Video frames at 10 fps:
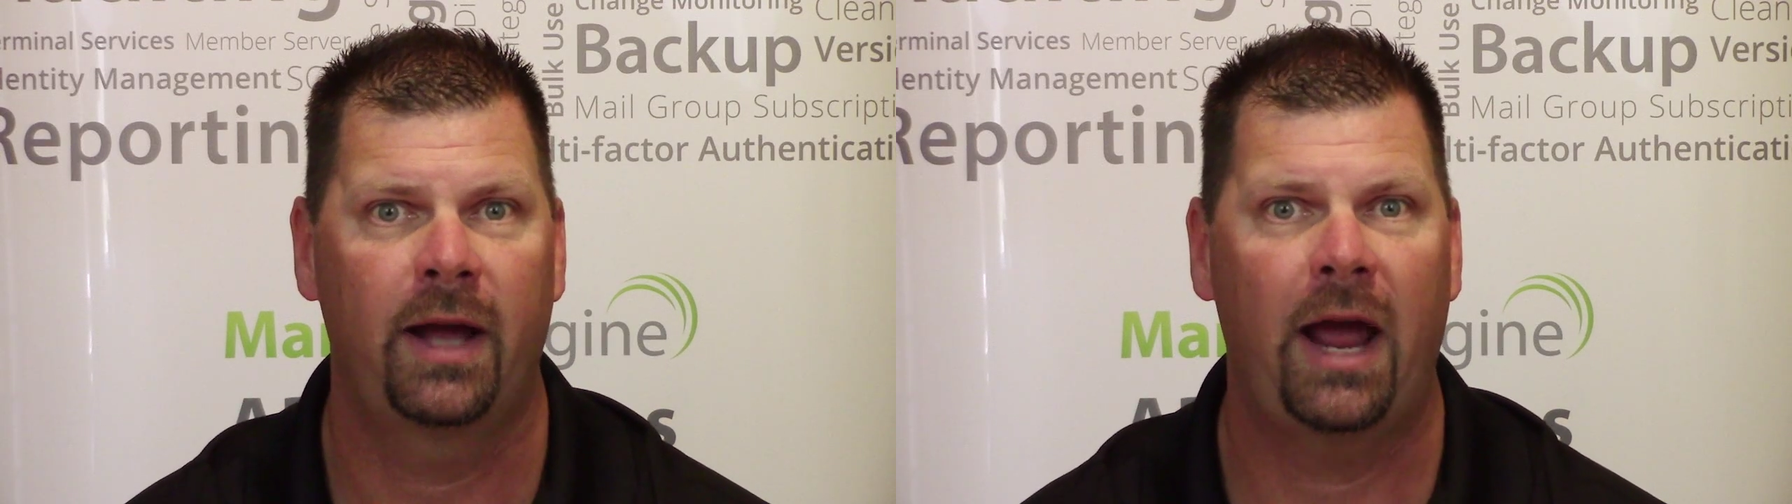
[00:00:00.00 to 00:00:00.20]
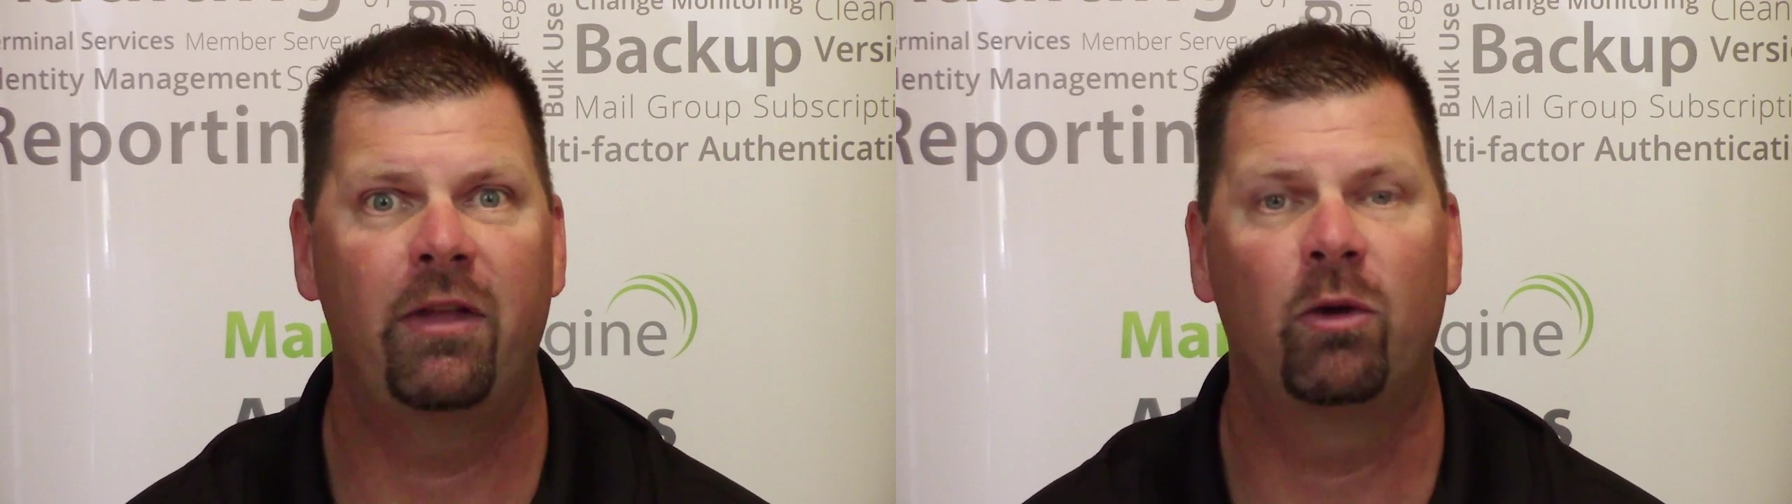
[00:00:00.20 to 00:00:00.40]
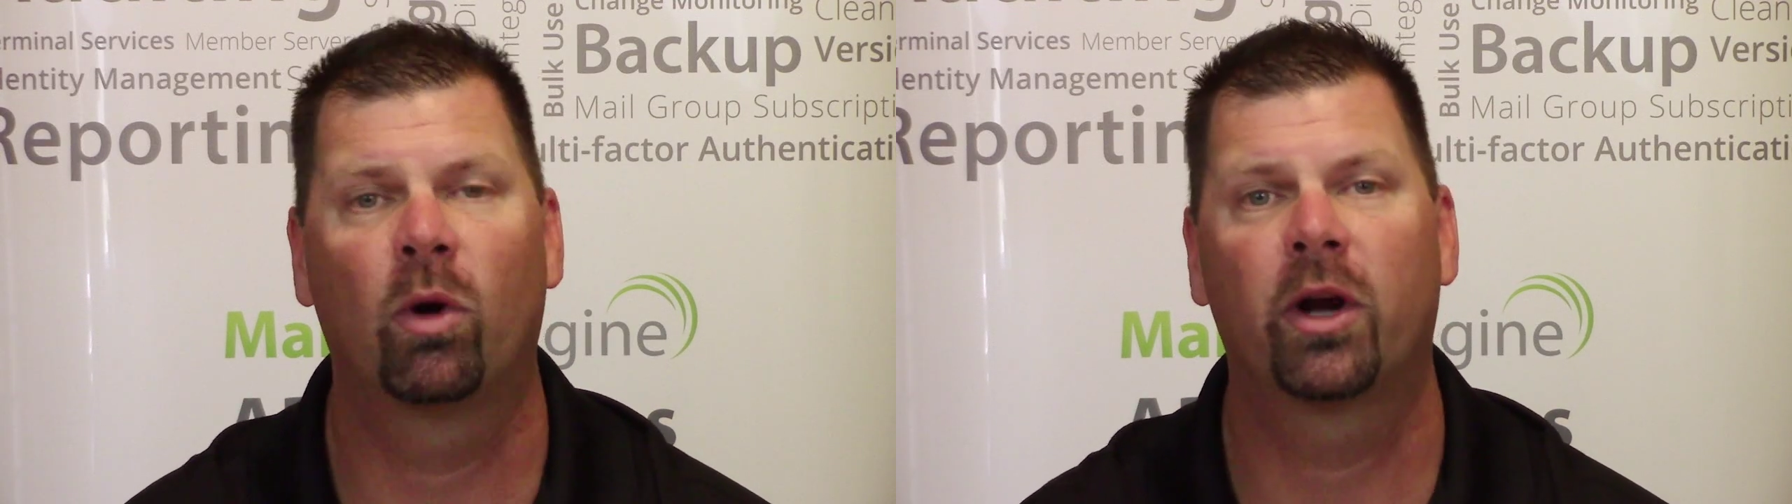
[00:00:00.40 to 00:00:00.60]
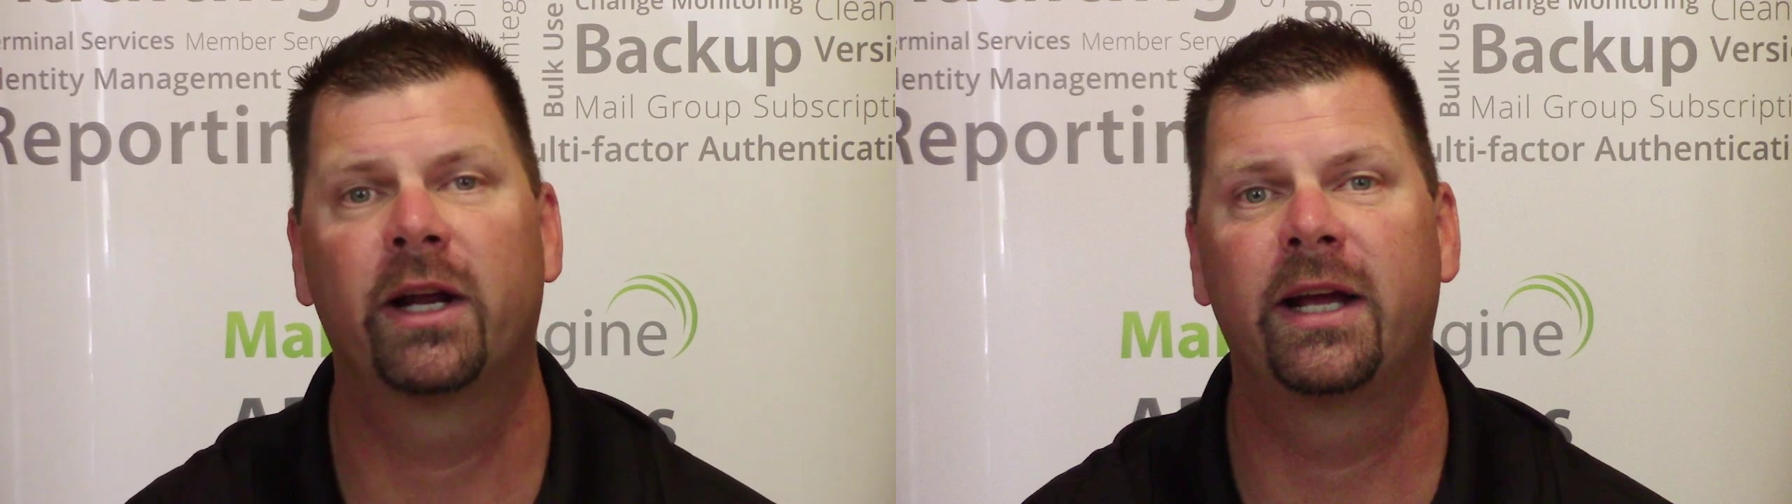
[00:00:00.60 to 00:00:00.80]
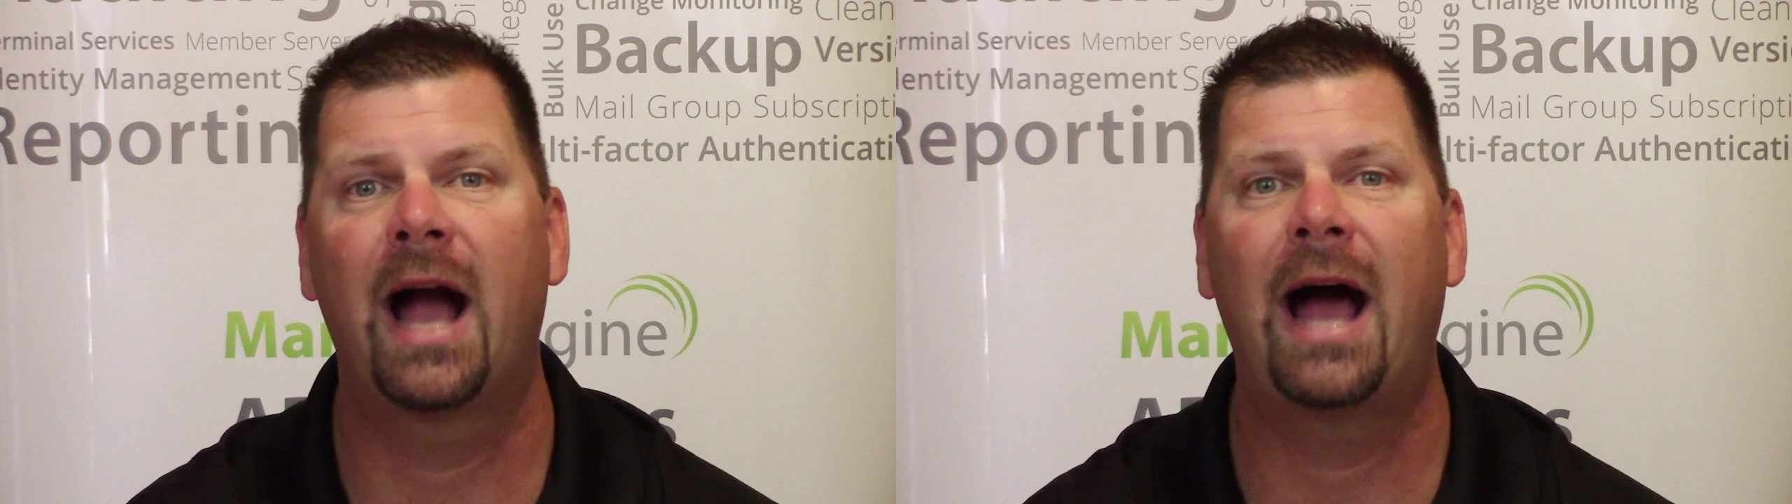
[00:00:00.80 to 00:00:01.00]
And then we're
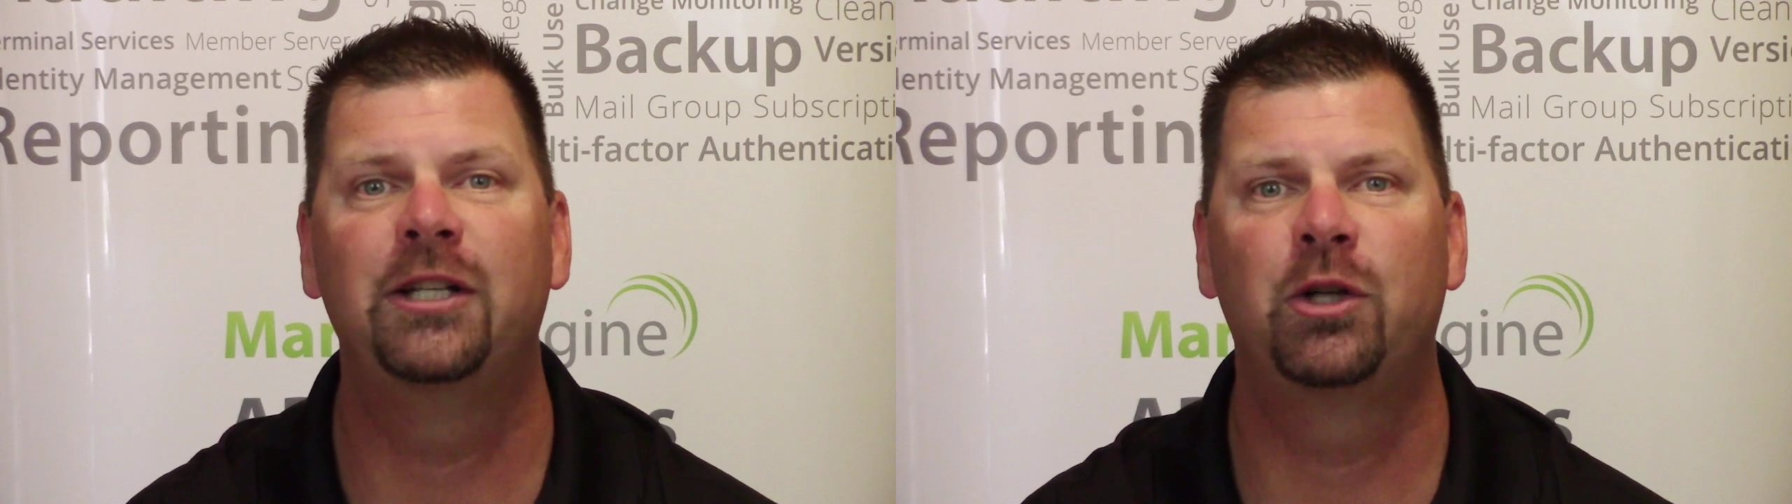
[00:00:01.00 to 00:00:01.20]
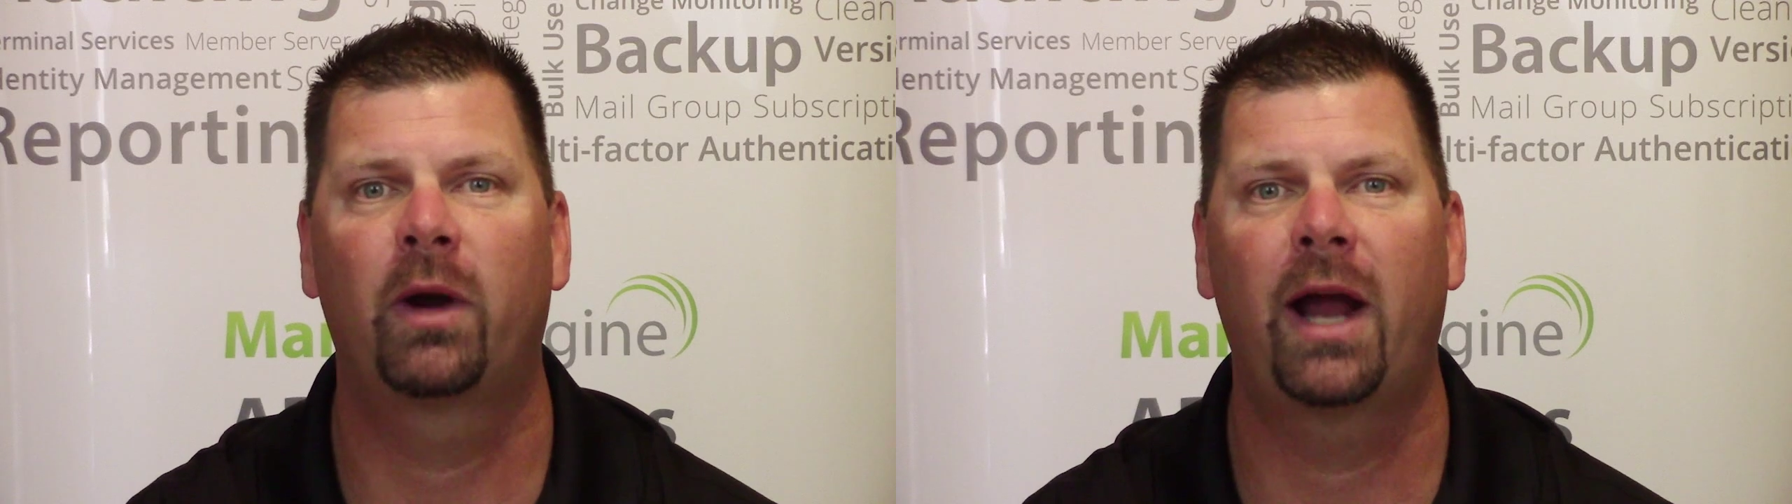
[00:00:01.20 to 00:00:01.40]
going to guide you